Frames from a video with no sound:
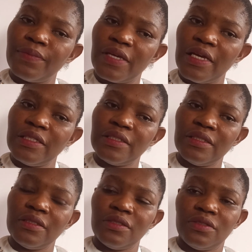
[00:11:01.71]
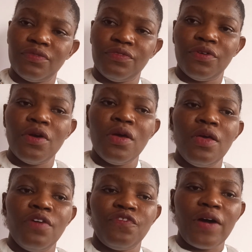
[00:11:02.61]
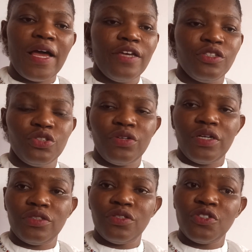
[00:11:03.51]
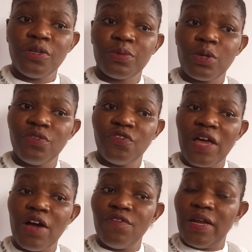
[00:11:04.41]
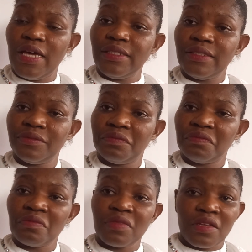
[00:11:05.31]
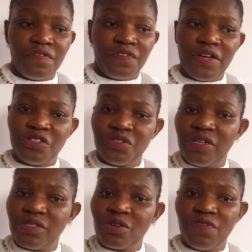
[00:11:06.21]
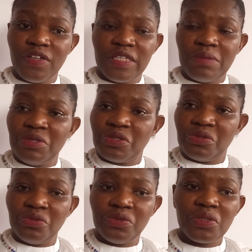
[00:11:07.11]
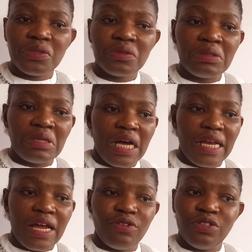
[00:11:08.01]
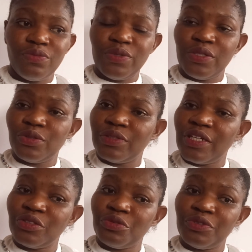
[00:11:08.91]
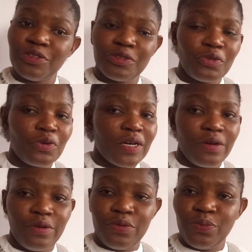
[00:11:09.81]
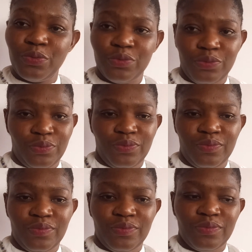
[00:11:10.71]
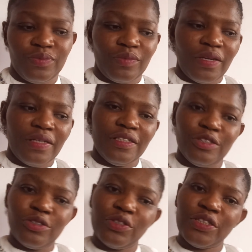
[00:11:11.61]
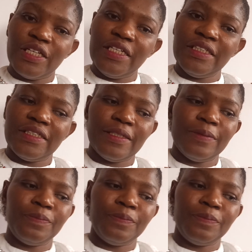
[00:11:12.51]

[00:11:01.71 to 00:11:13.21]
case is fire insurance. A shop caught fire overnight. Fire insurance covered damaged goods, allowing the business owner to restore and reopen. The third case,